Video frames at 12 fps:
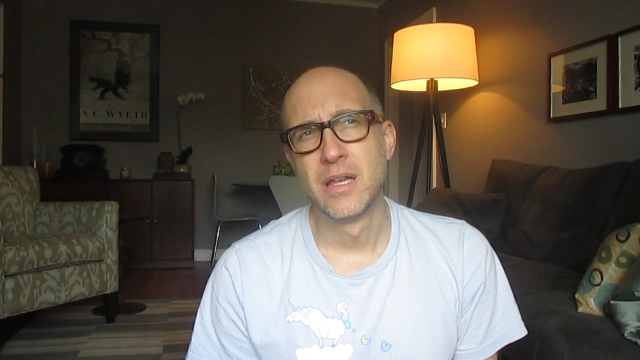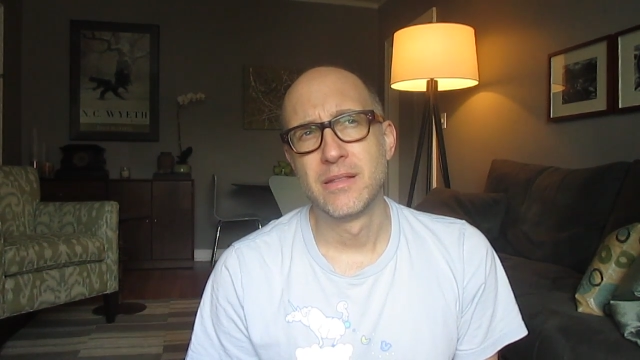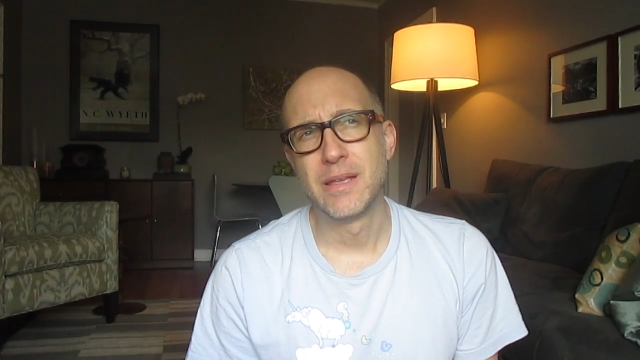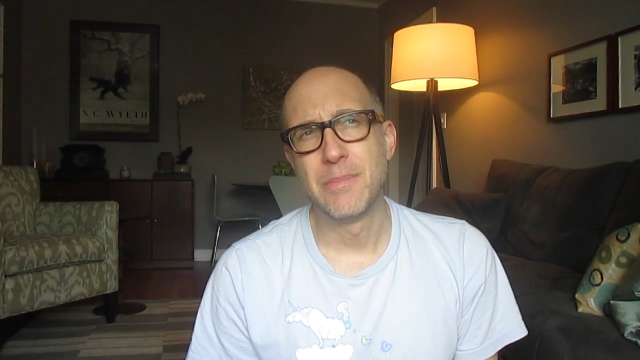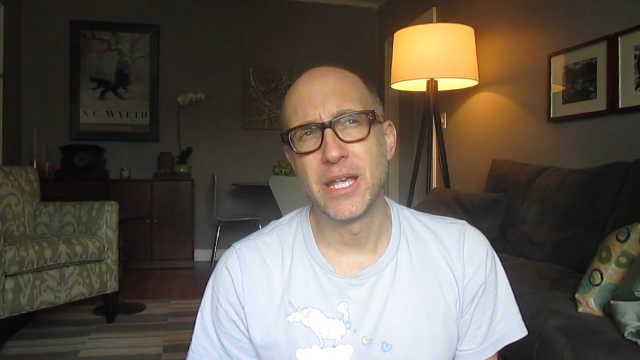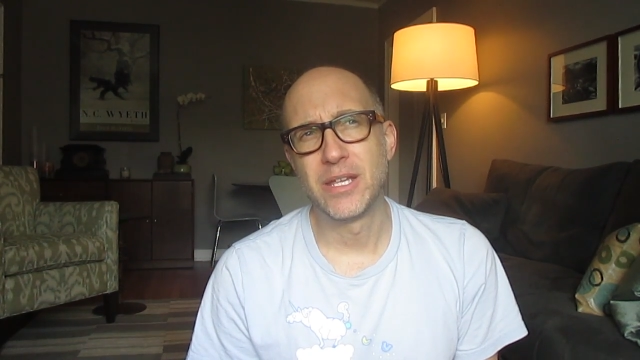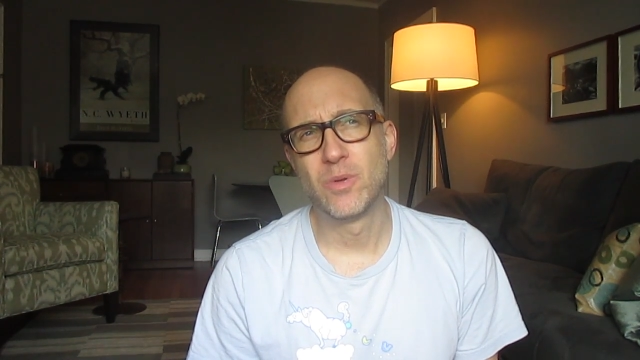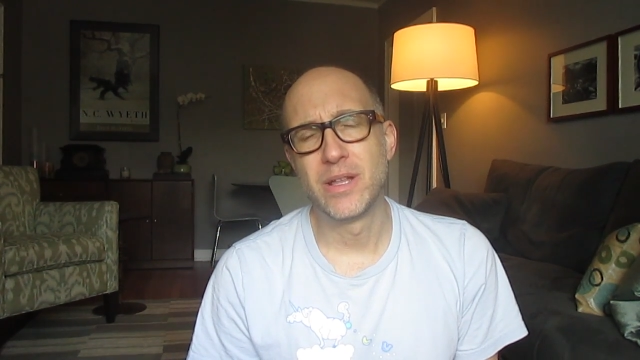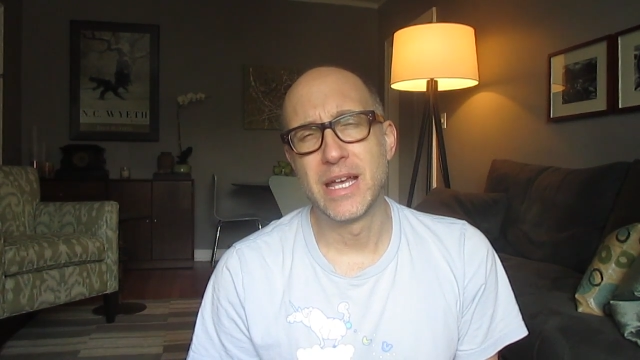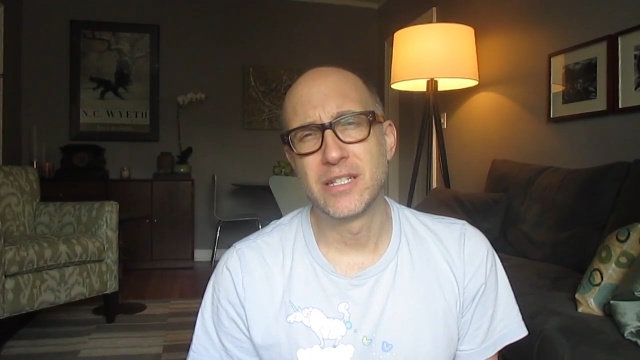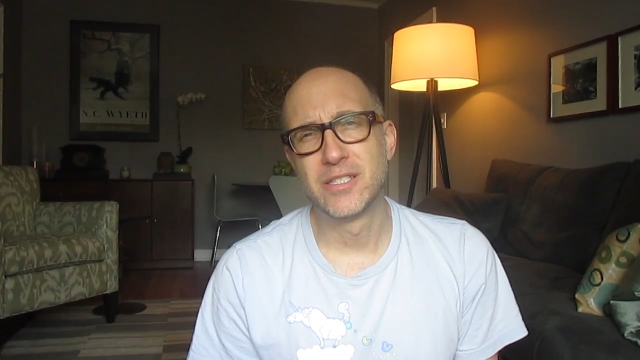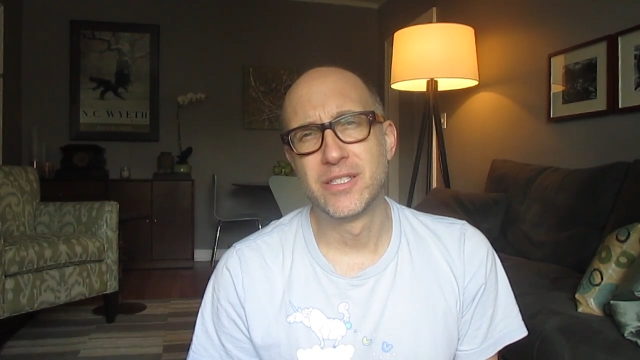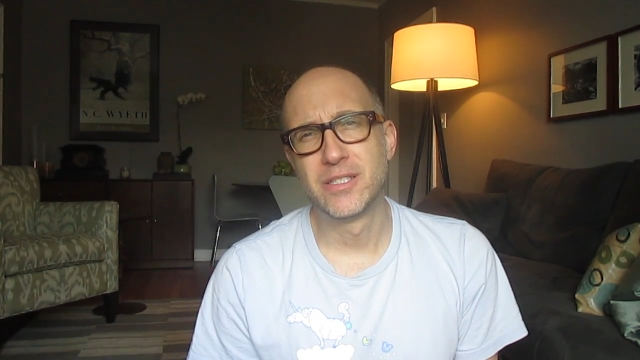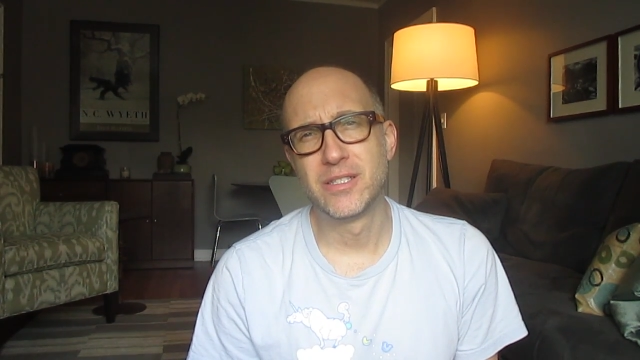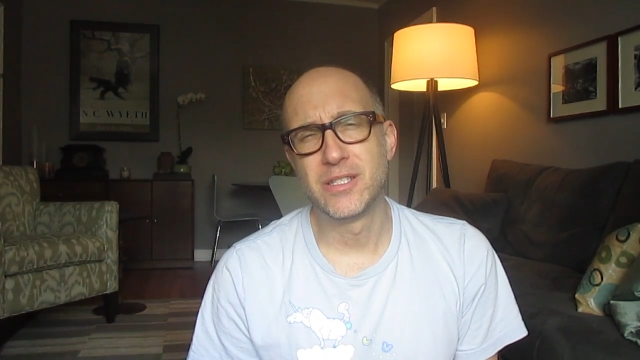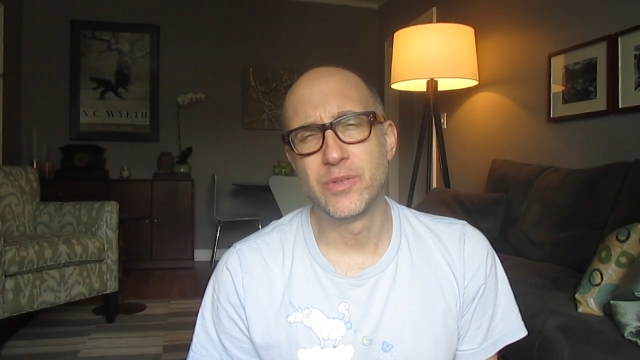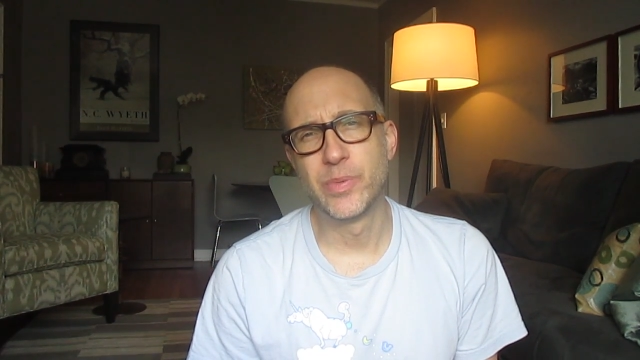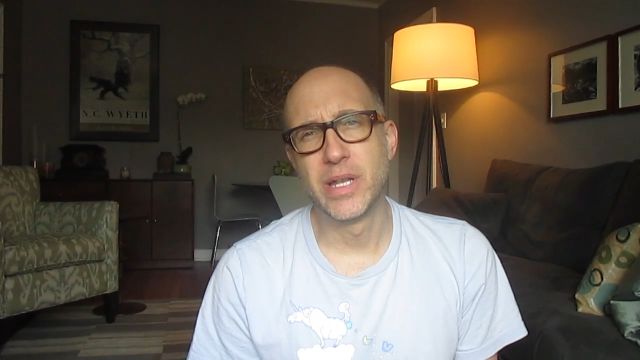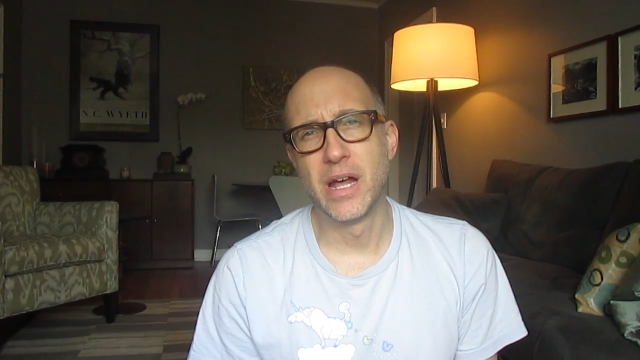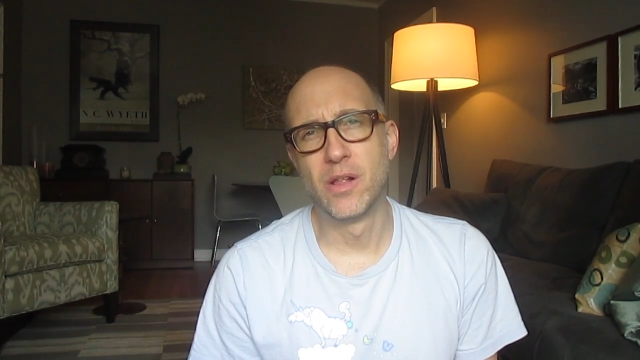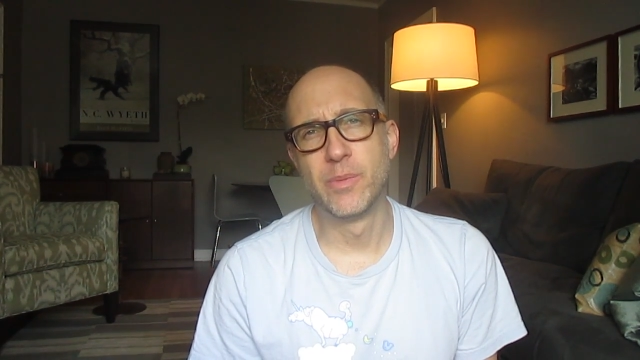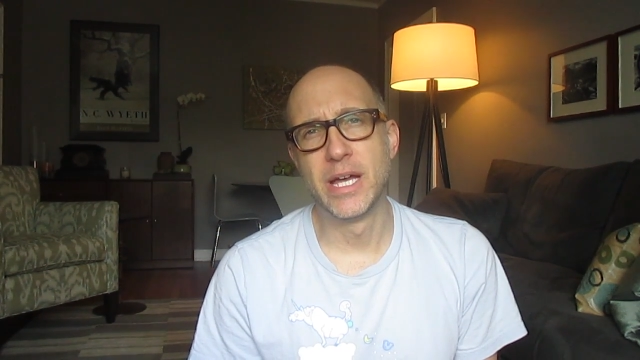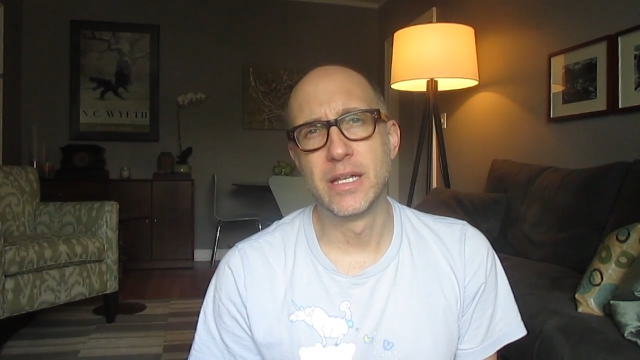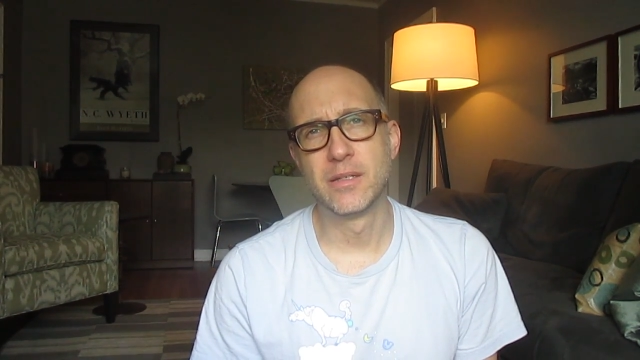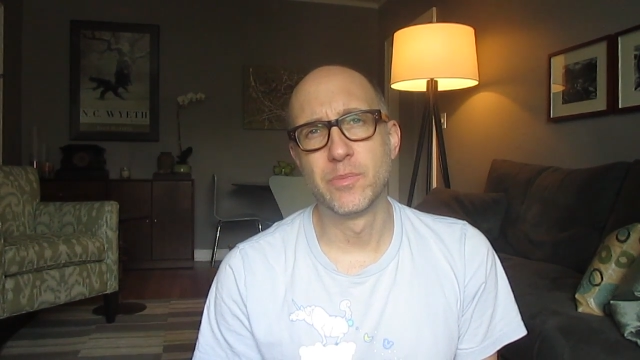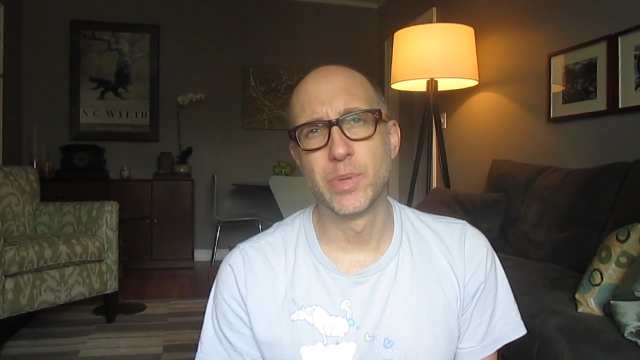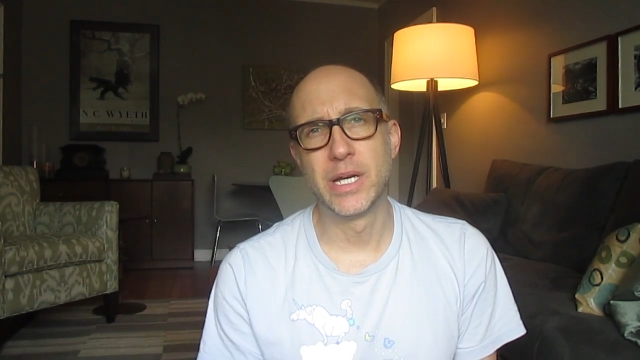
They make you wear that stupid helmet,